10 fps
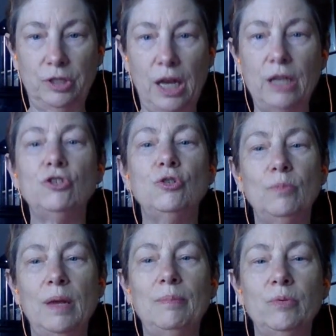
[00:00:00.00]
say,
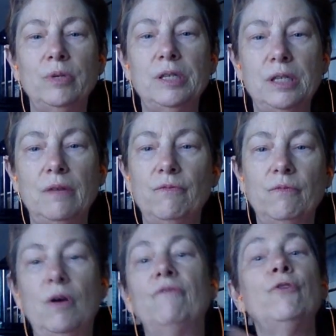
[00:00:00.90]
to maybe receive
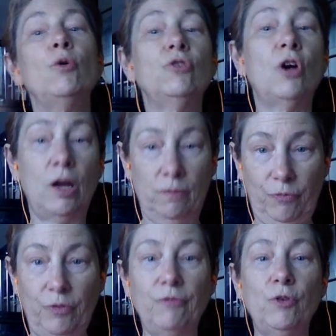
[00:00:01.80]
a photon,
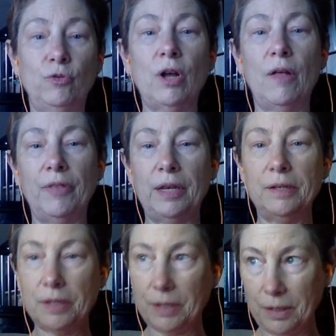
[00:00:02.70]
the photon that
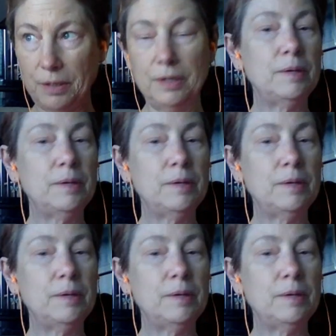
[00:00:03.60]
is